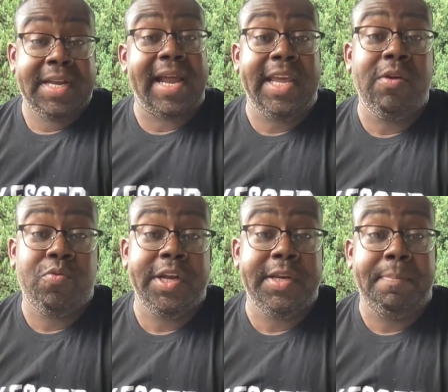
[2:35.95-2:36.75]
that he
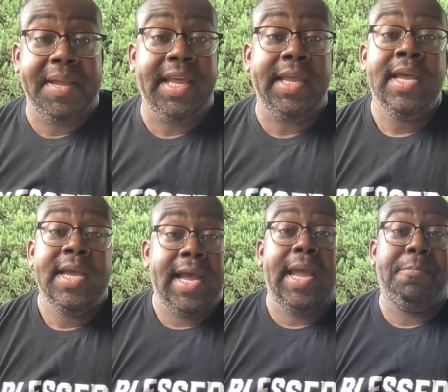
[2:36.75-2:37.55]
wouldn't be
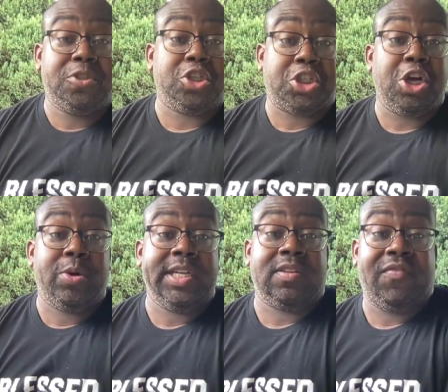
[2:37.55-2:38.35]
able to
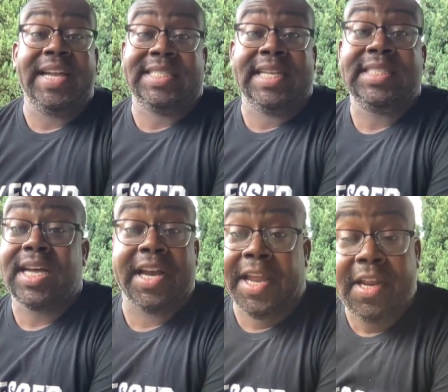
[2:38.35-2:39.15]
show his face
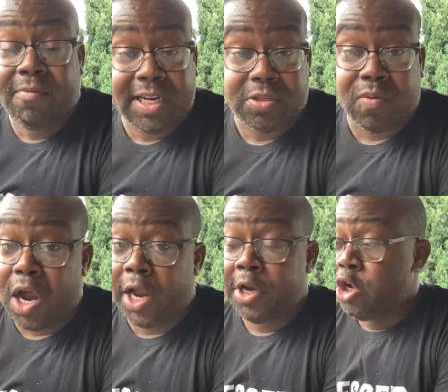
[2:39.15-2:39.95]
inside any
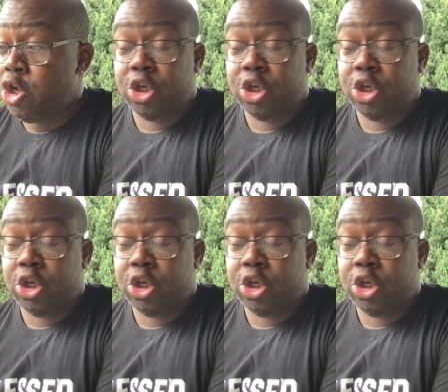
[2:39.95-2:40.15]
restaurant,